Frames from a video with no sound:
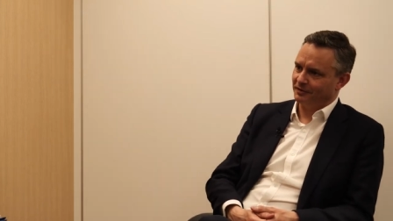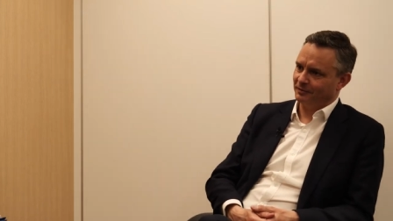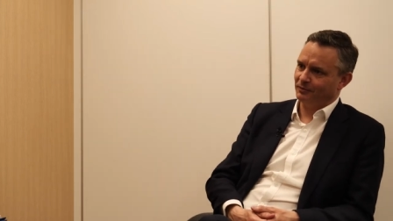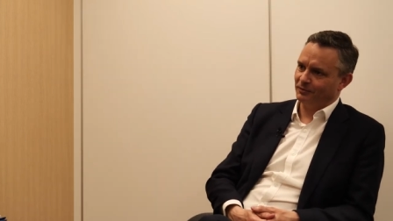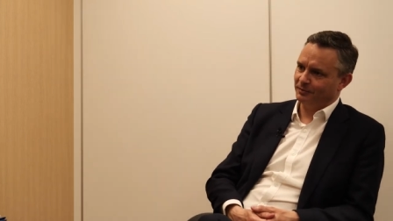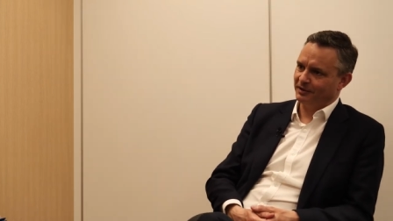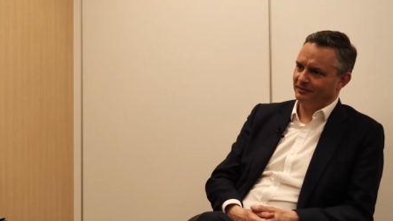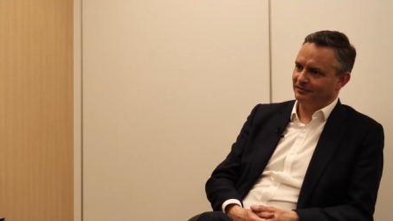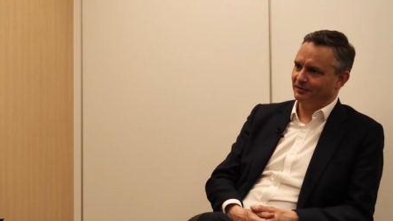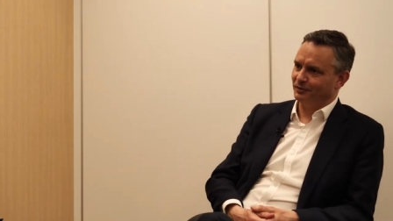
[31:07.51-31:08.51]
there will
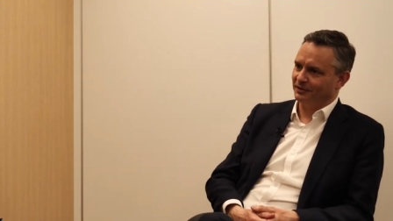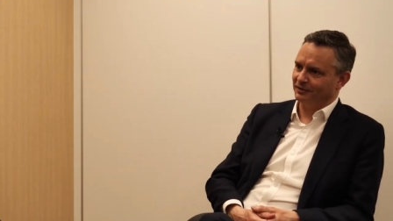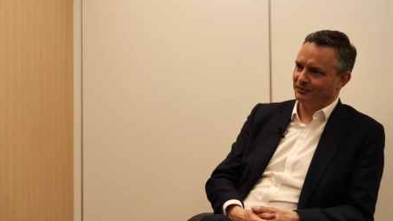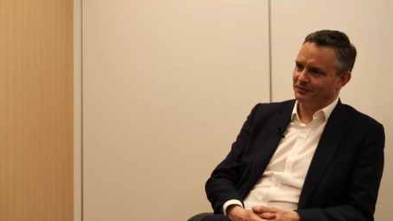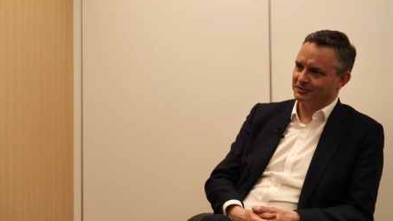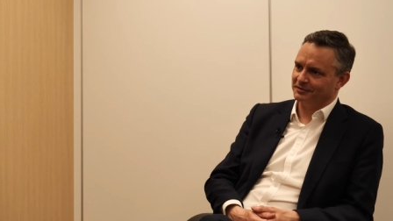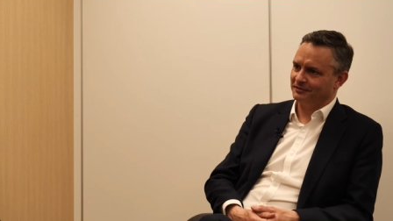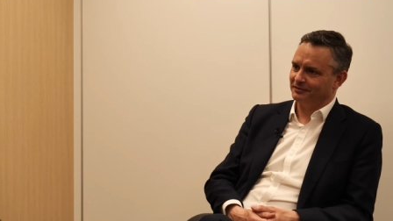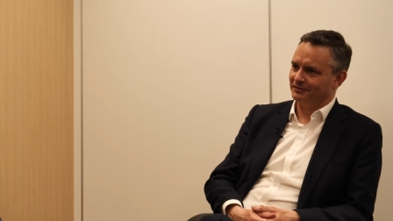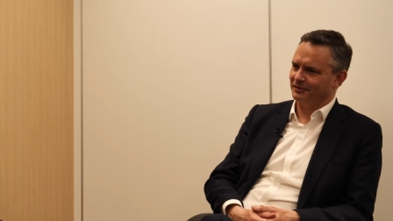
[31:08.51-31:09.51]
be no one who's
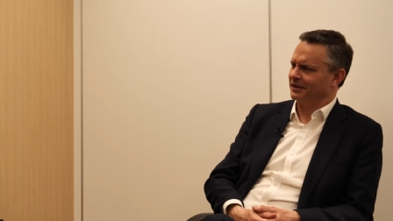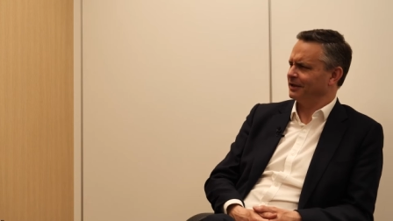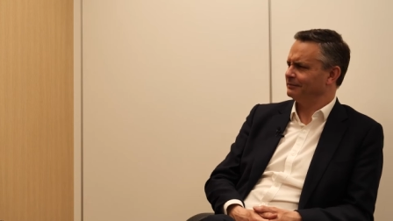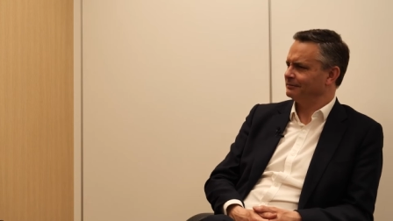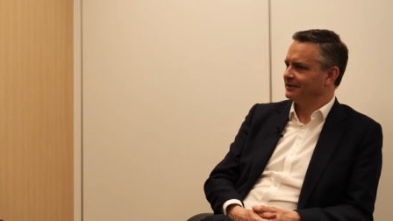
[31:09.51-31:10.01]
not ahead.